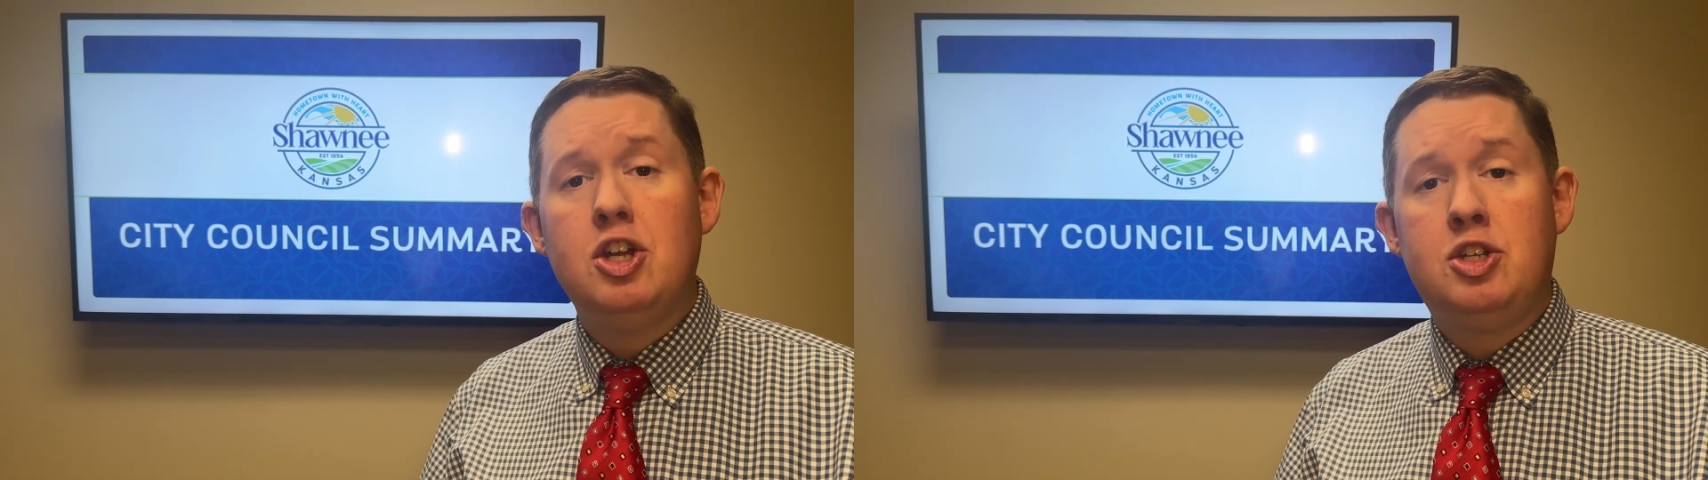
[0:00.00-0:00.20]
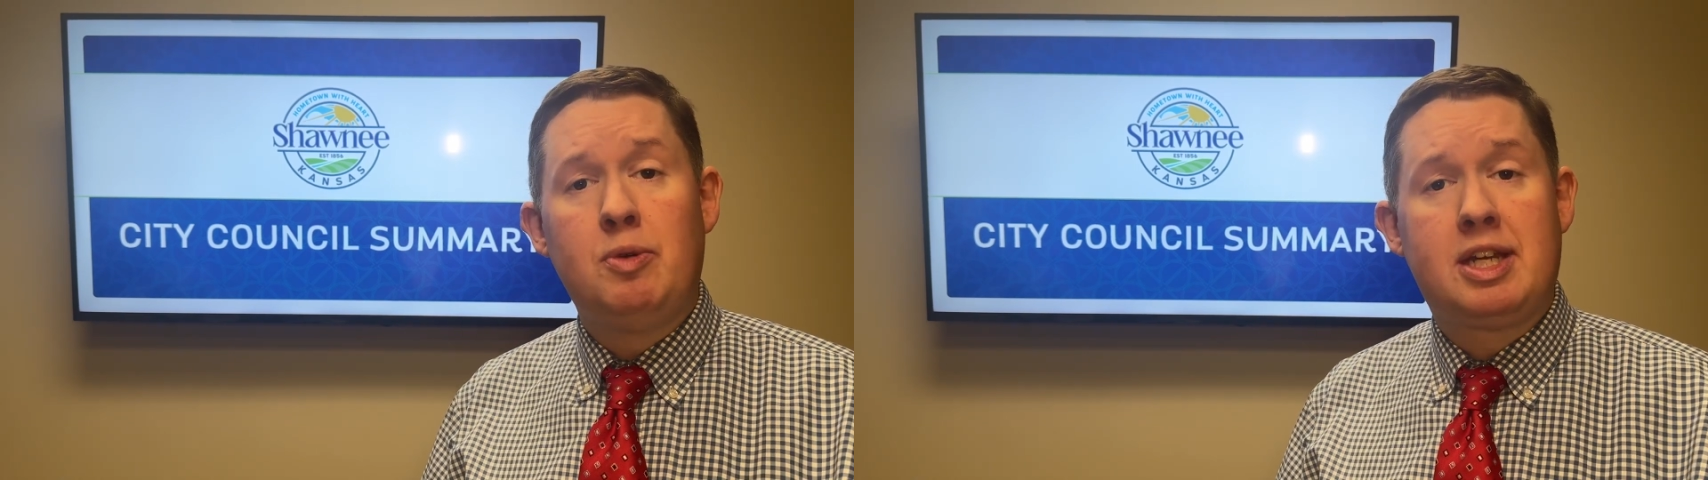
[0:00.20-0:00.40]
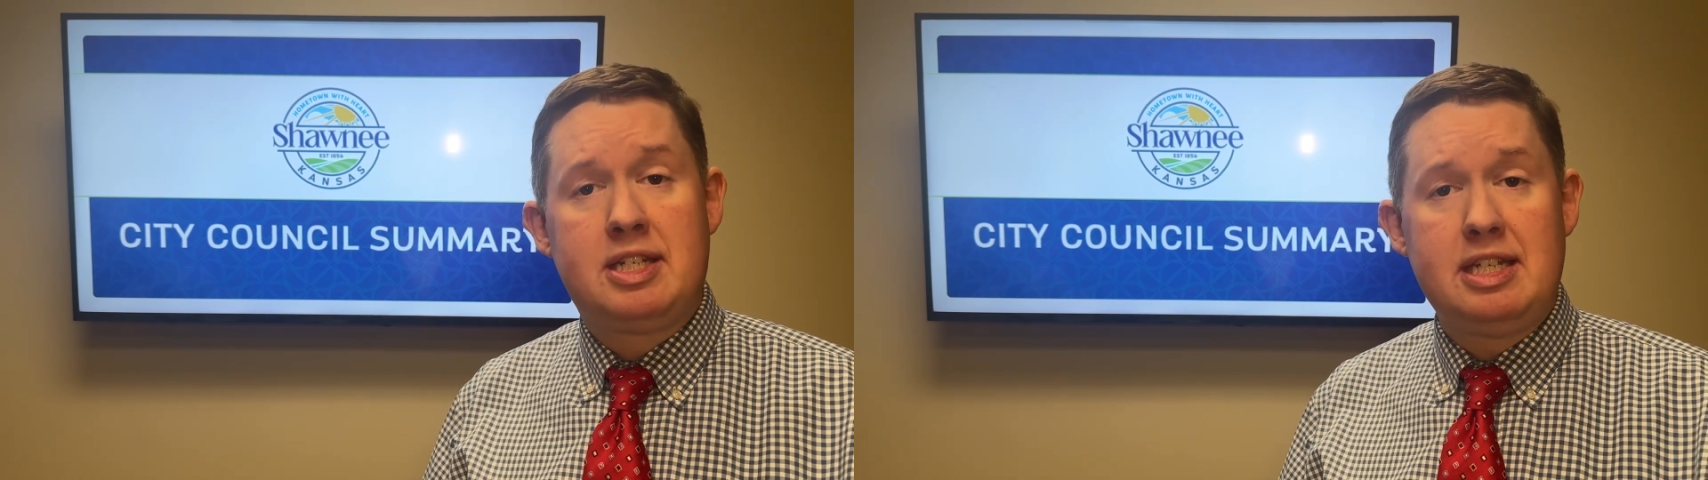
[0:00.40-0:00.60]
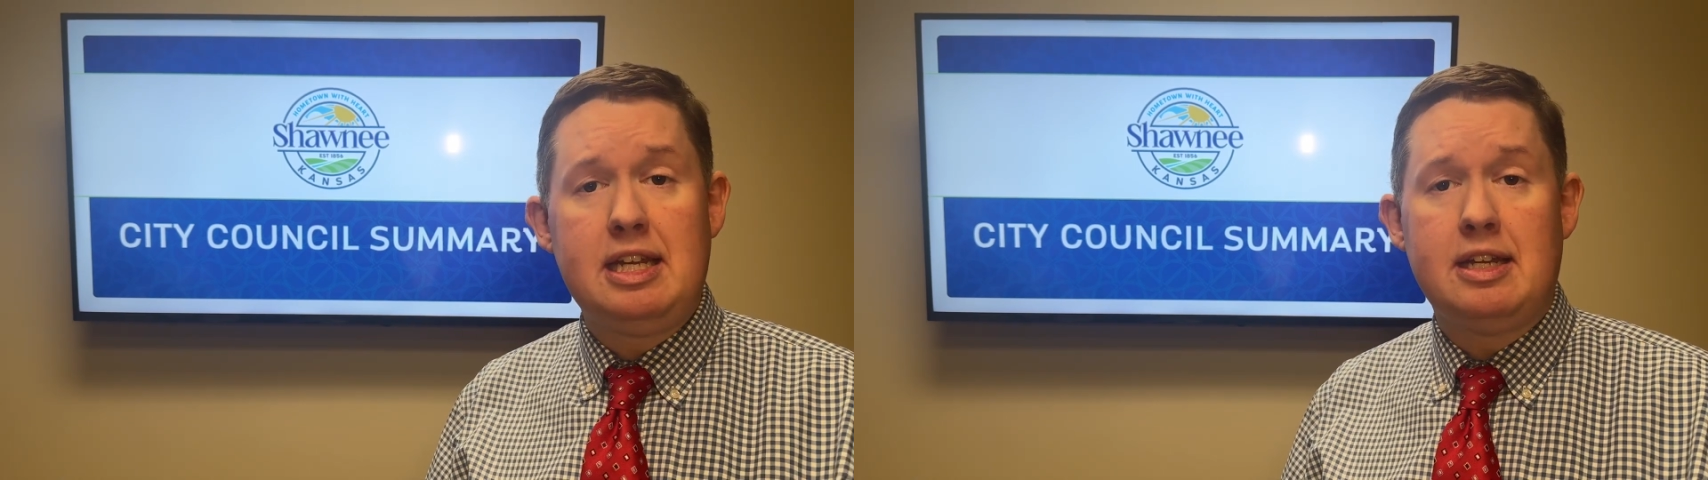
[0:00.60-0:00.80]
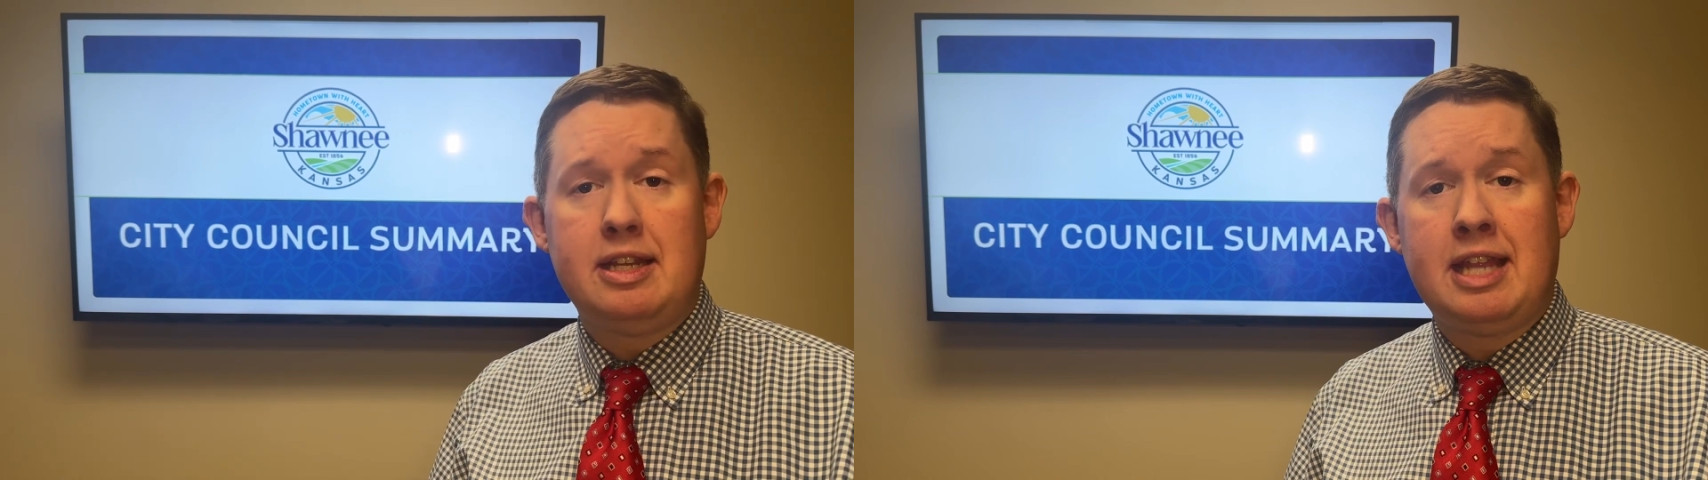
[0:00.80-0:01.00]
to
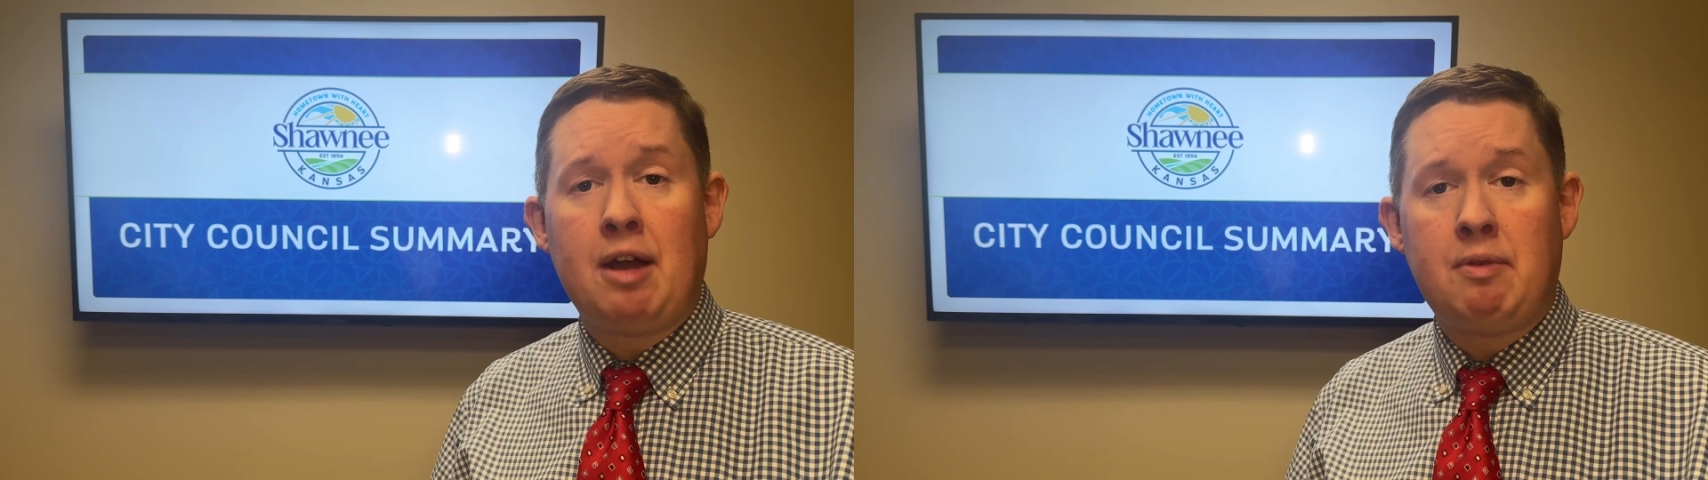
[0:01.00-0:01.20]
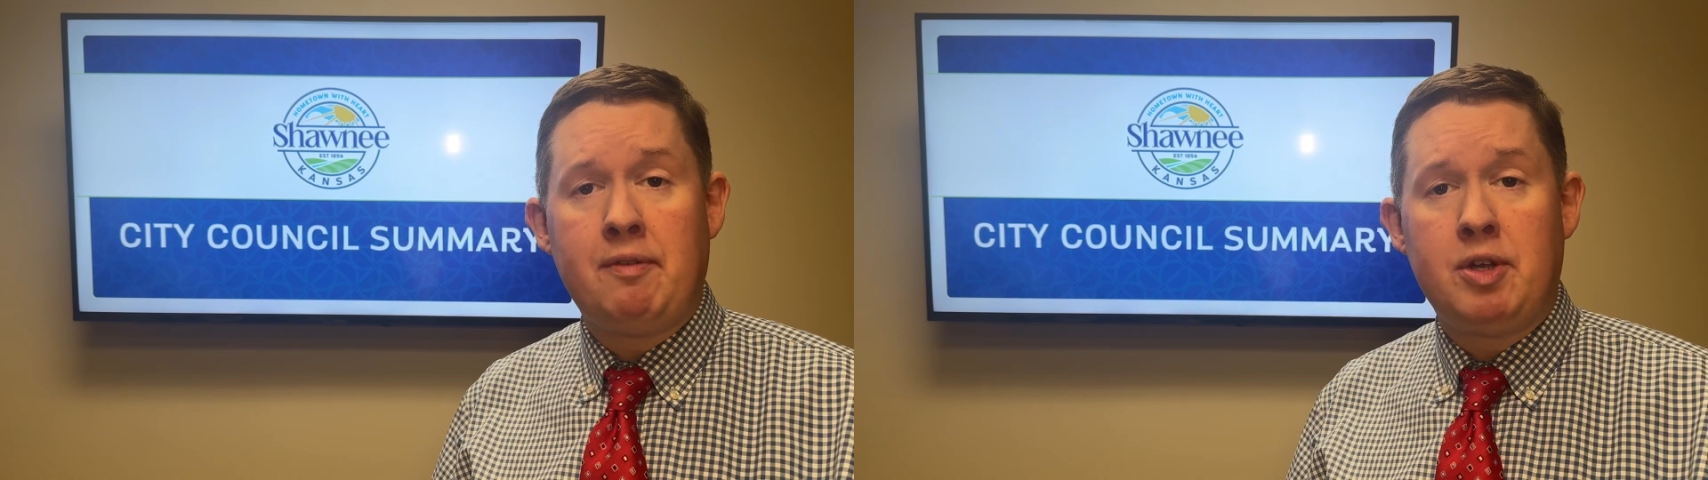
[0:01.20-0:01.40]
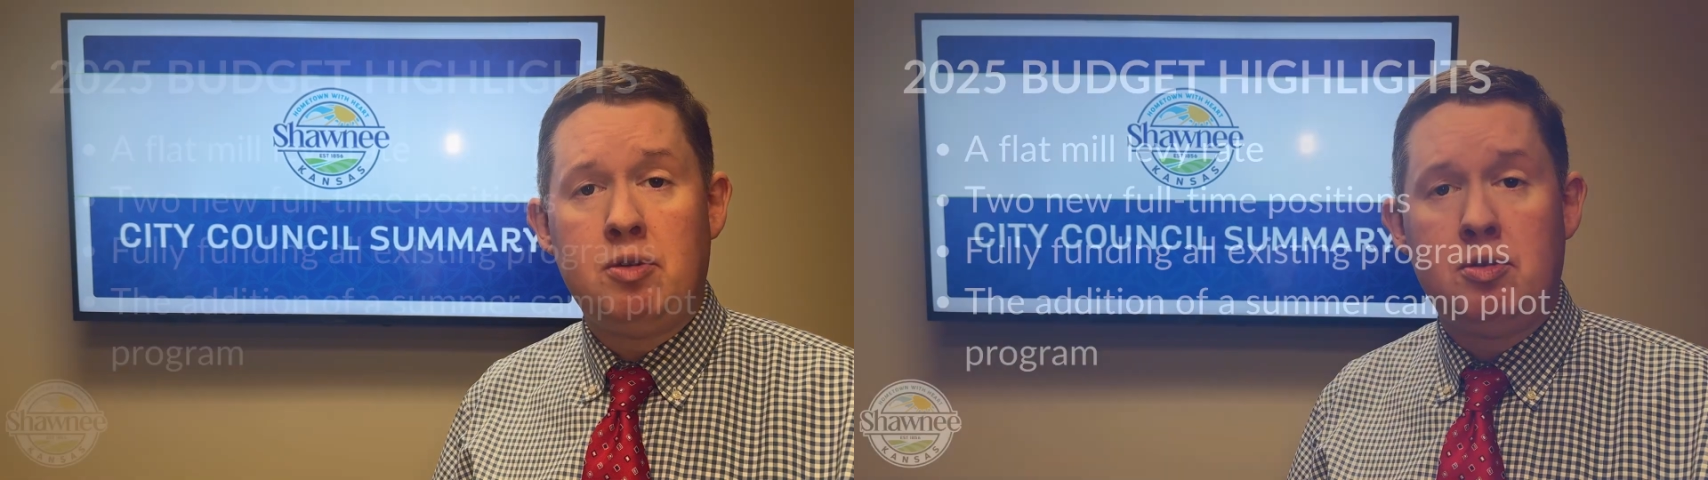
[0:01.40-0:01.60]
exceed that revenue